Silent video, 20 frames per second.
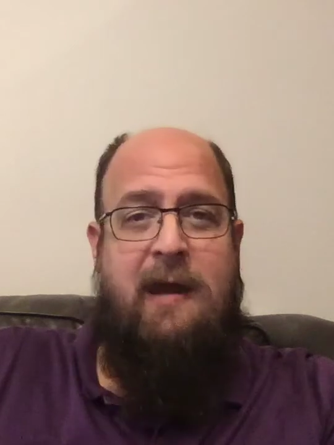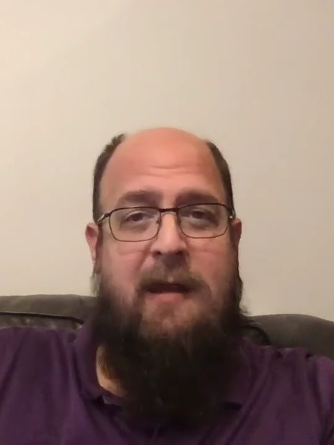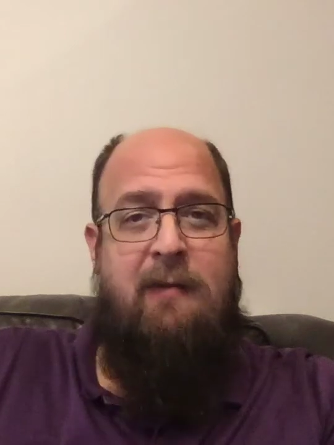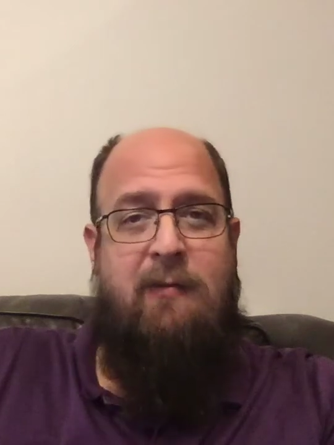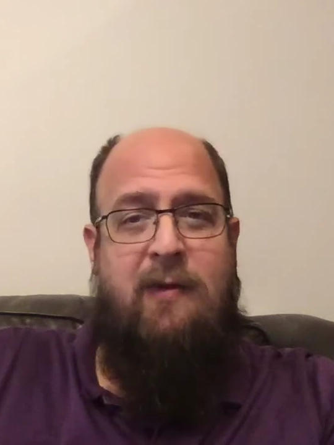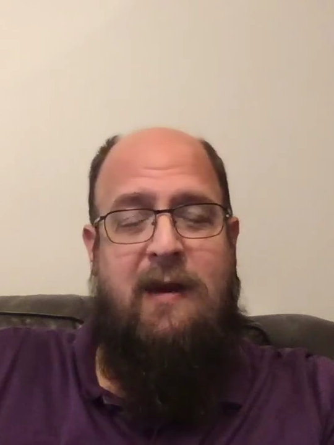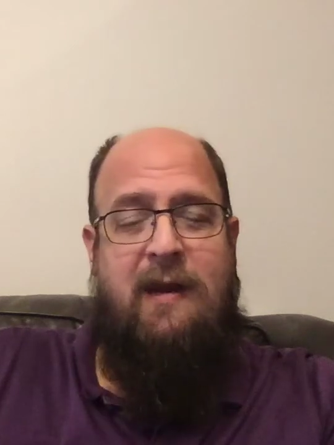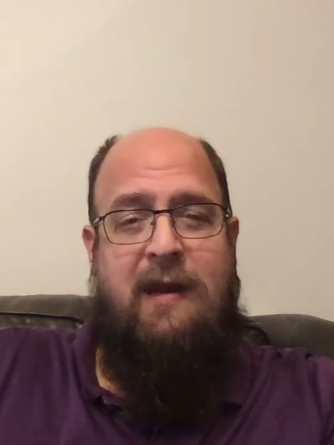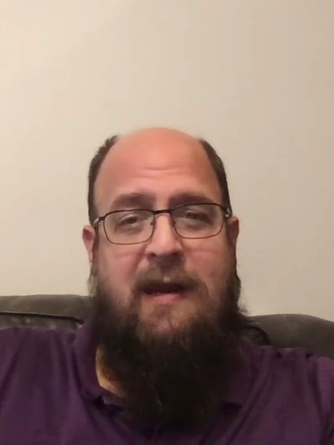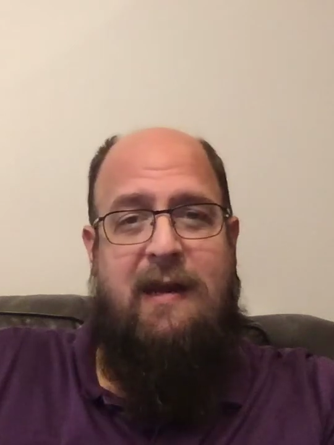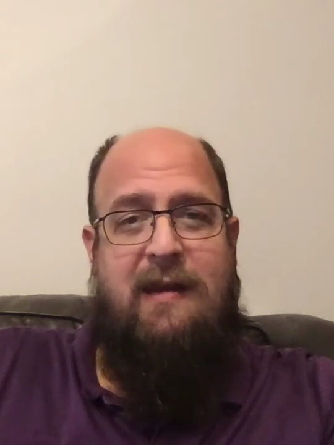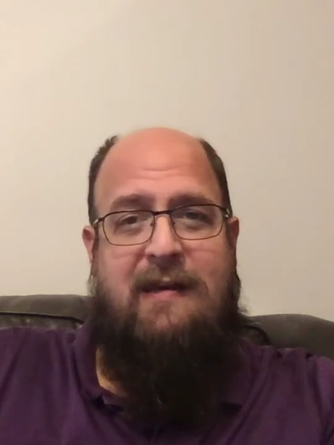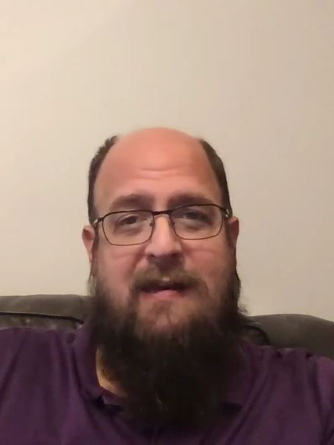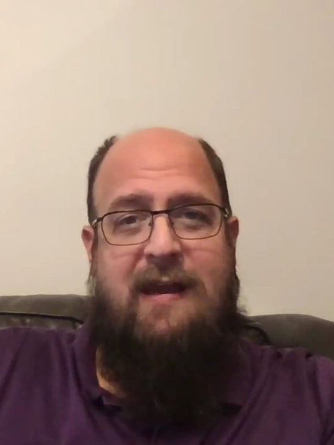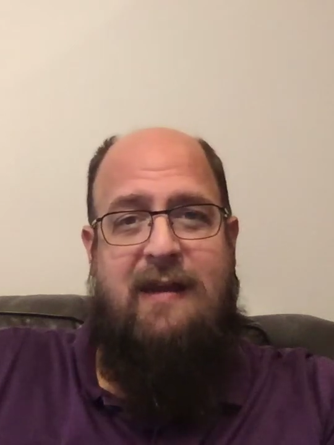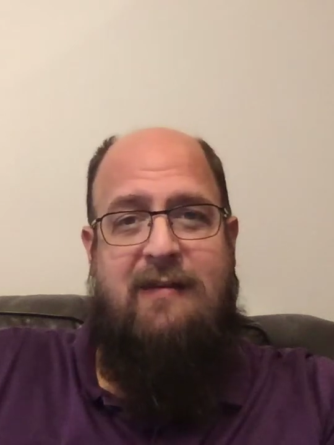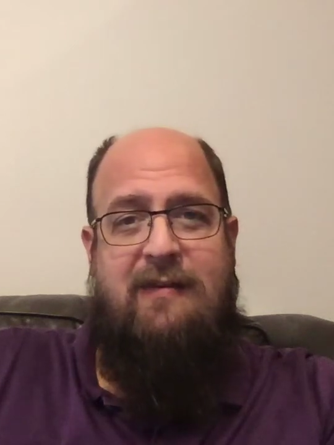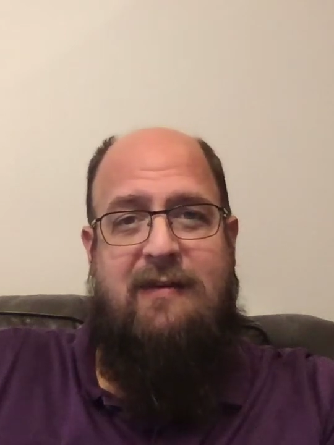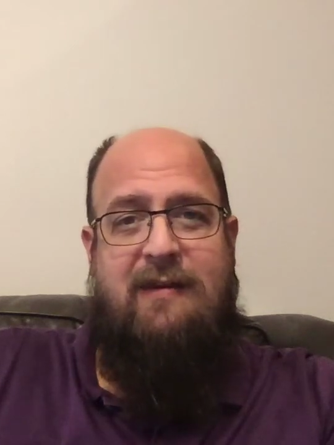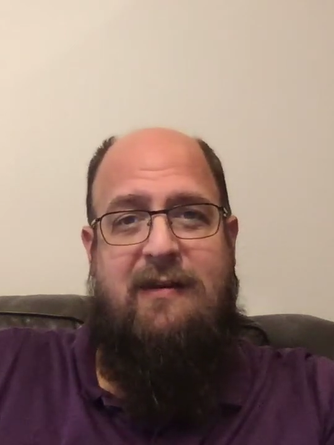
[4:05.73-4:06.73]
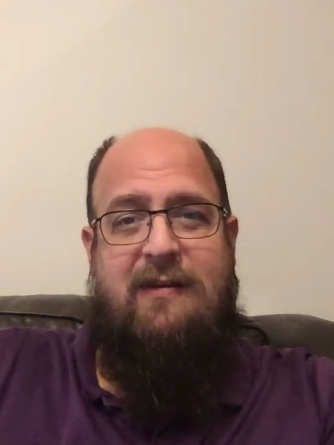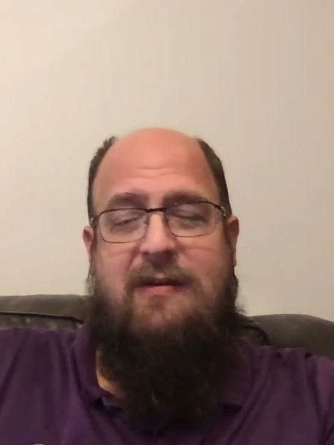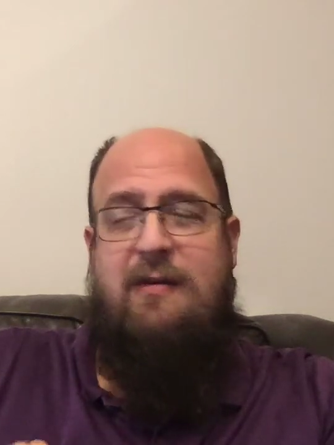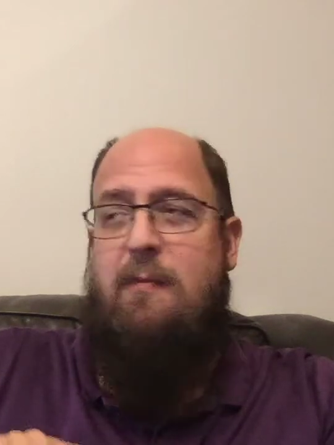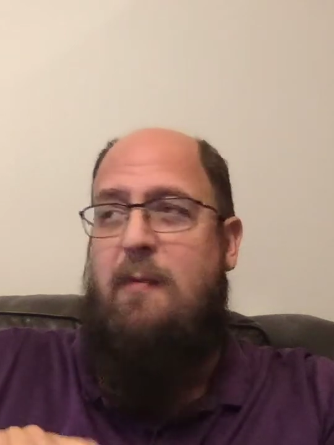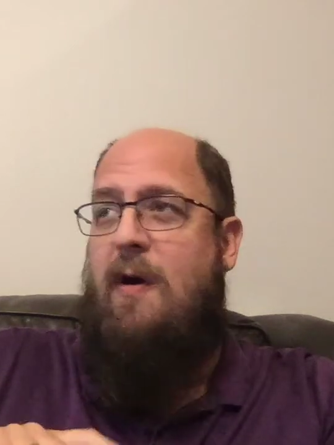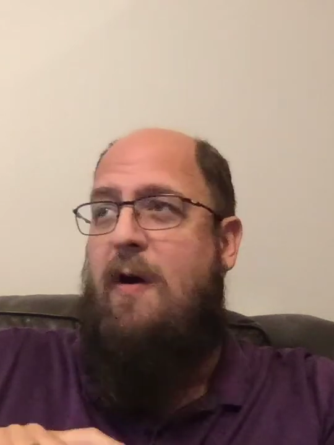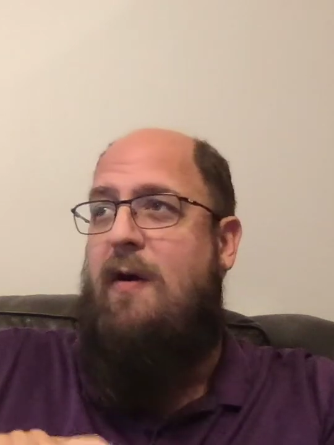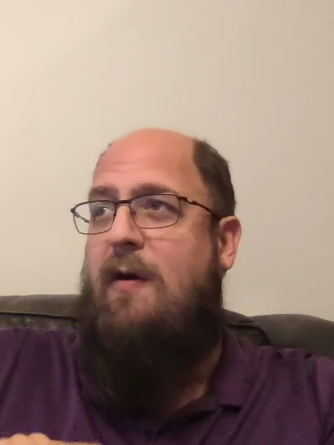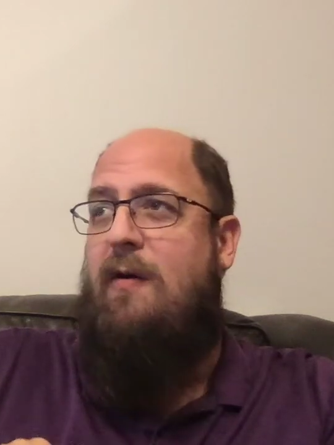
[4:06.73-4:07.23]
am going to get tested
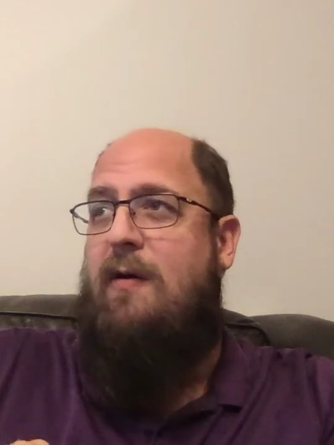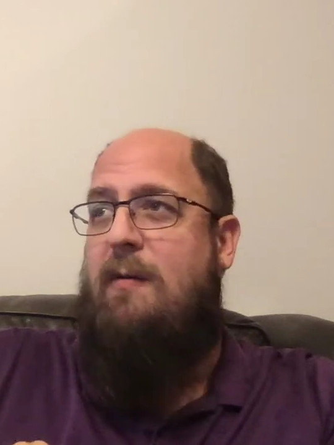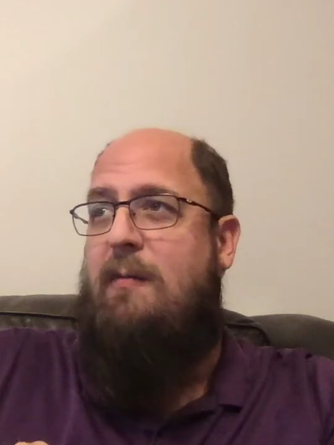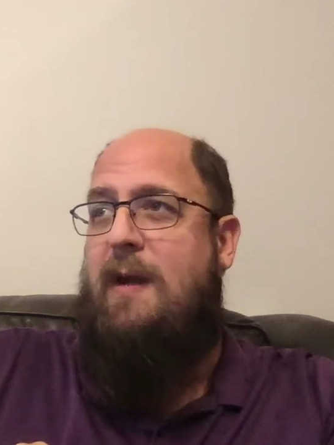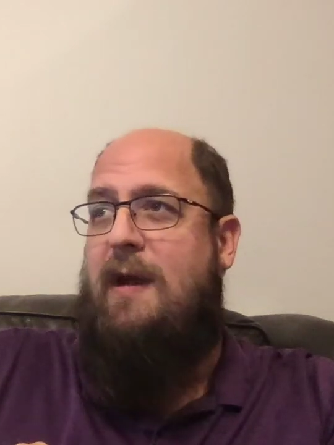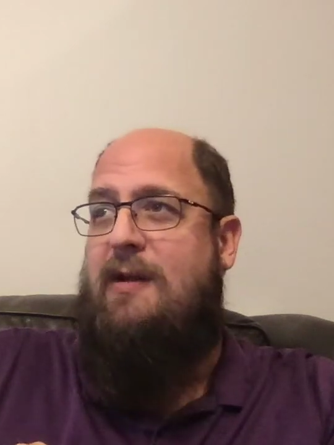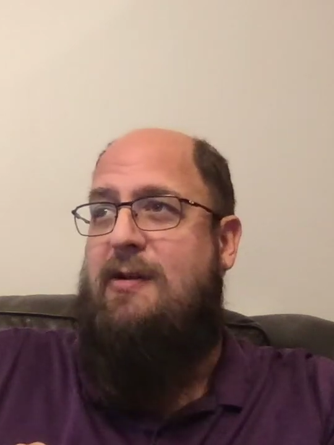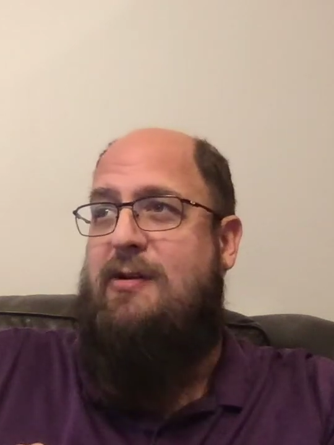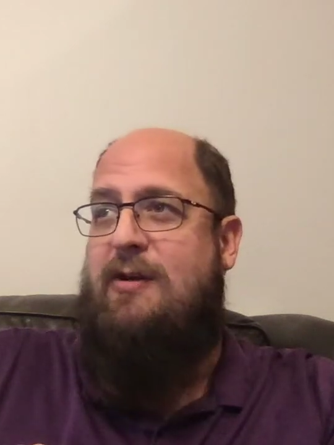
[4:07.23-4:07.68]
tomorrow to make